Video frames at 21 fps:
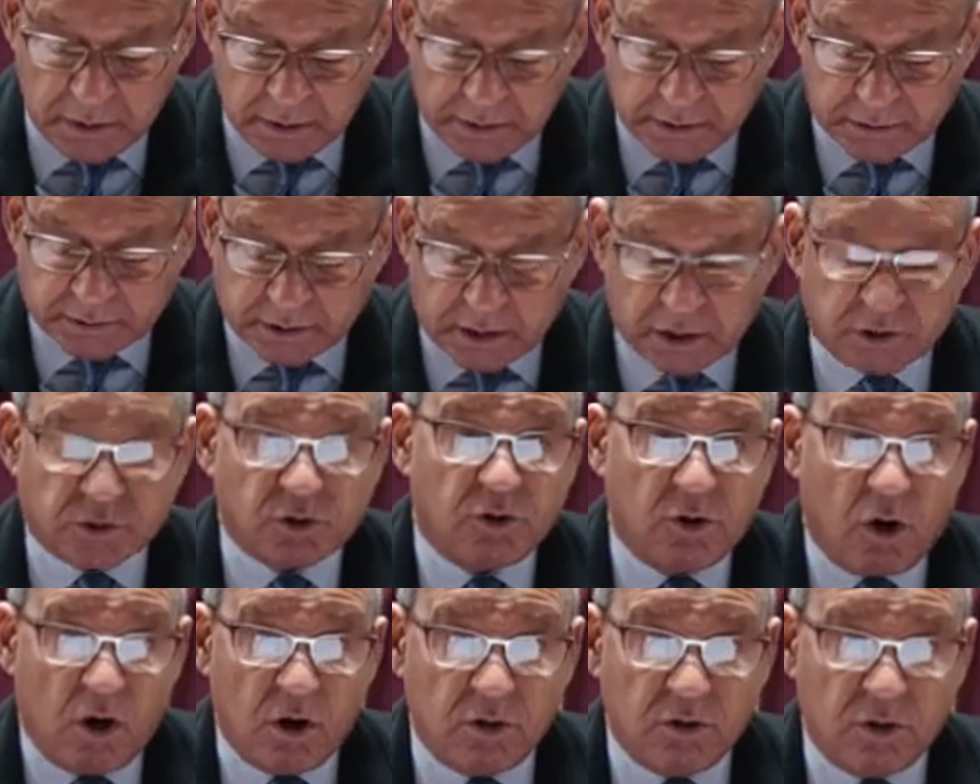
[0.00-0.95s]
He takes
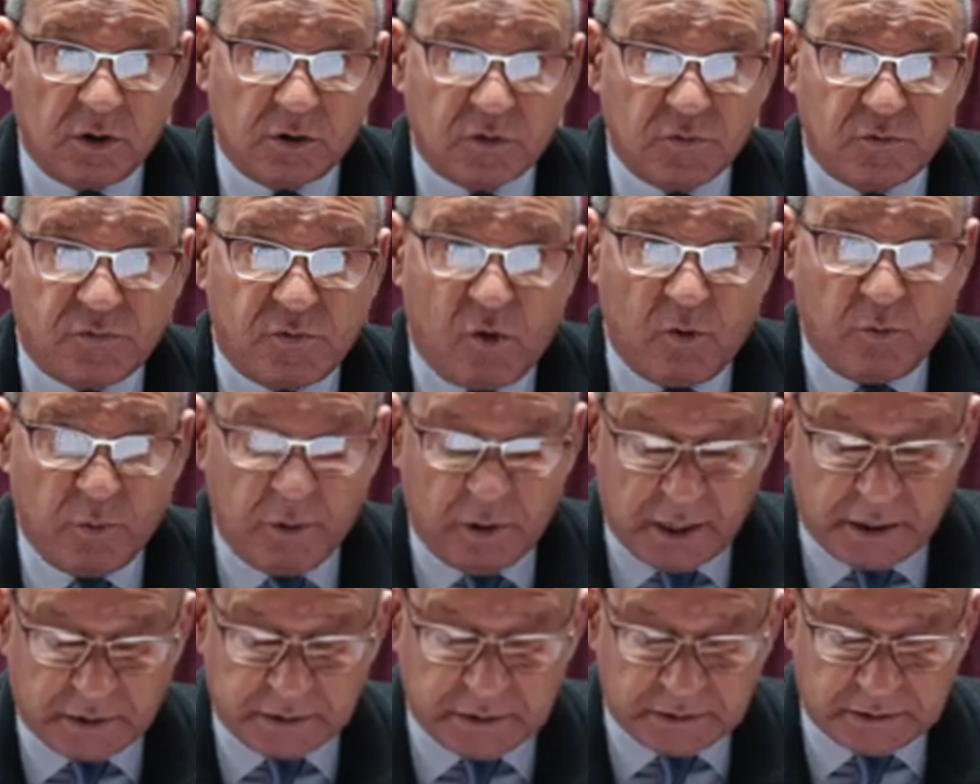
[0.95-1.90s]
longer to
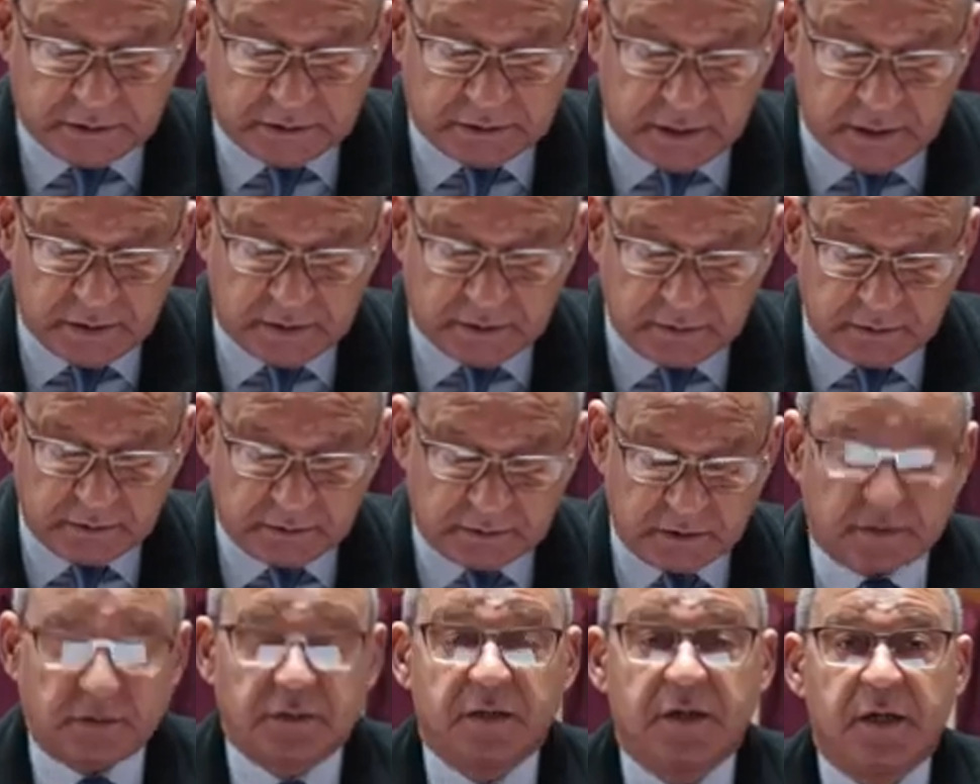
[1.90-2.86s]
formulate his
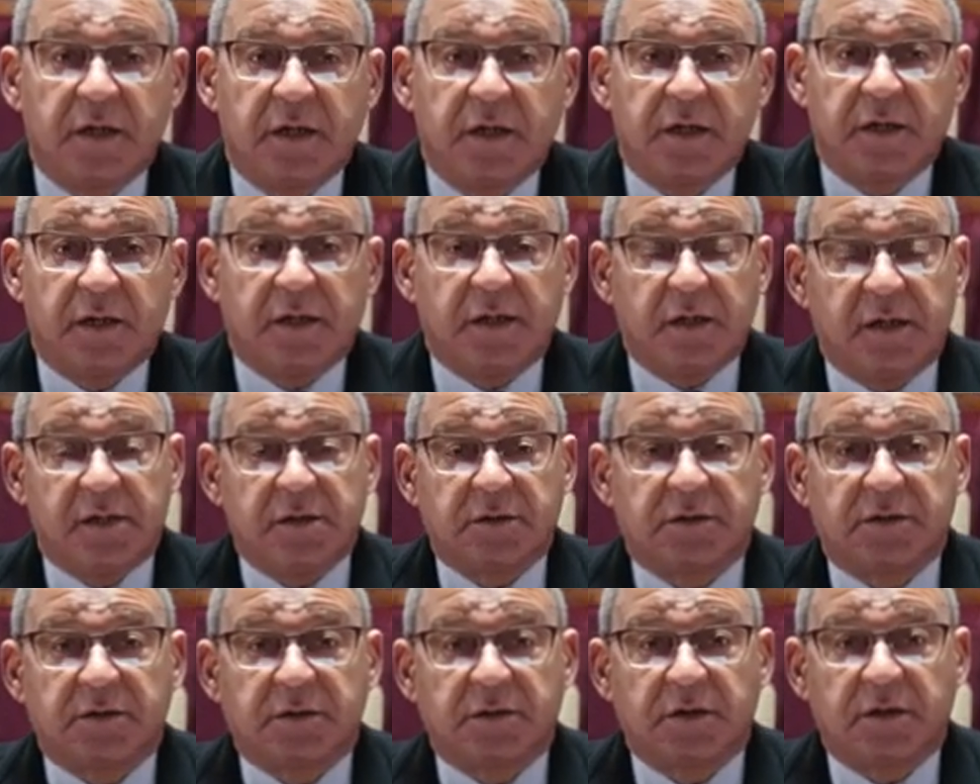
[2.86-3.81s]
sentences. He
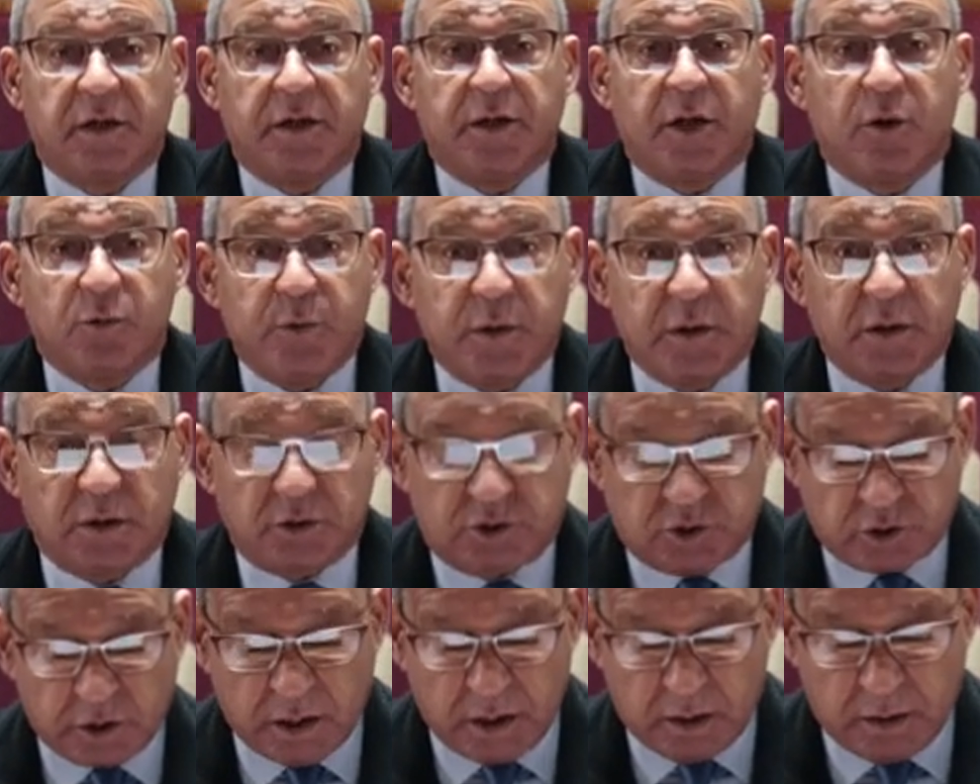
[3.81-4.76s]
is in a
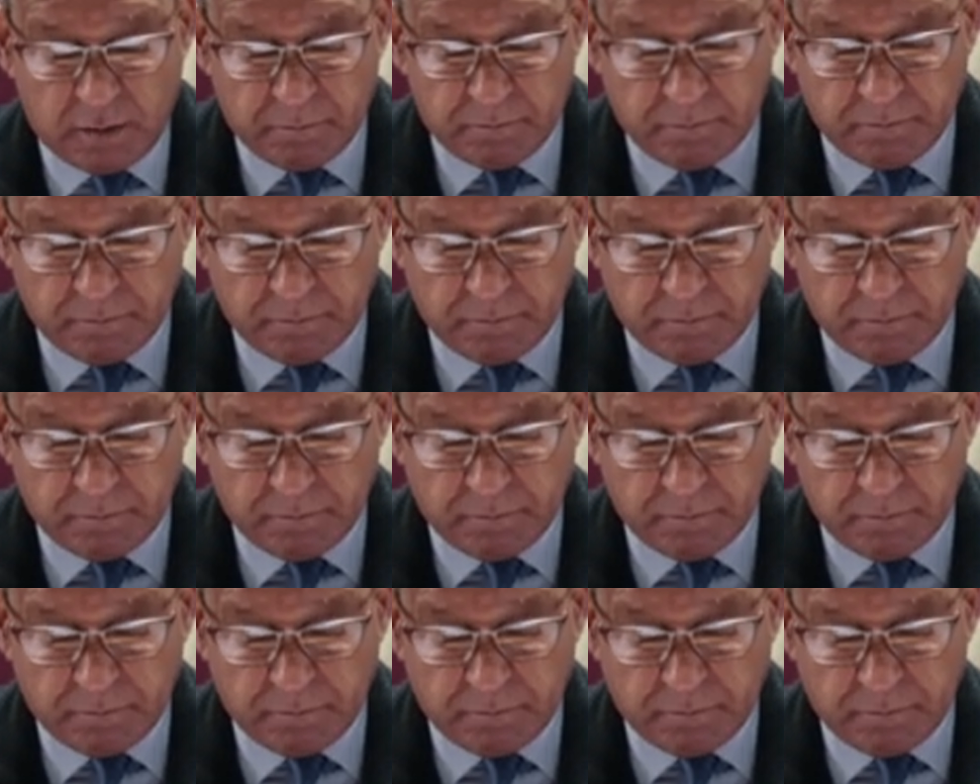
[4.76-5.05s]
wheelchair.